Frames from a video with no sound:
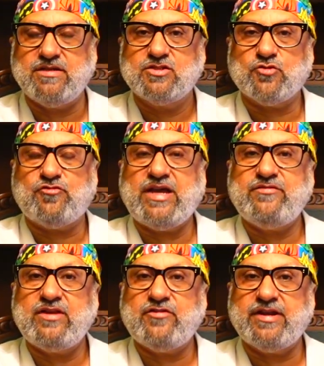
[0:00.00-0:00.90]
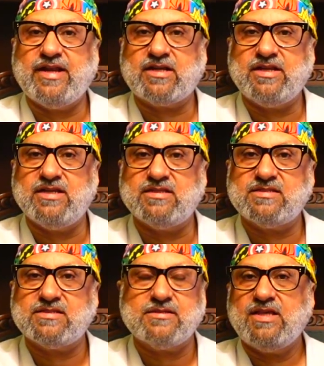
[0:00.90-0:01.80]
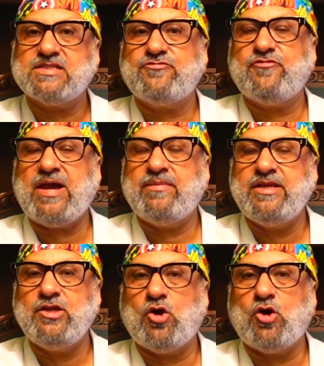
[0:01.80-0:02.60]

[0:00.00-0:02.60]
So 5-alpha reductase is a family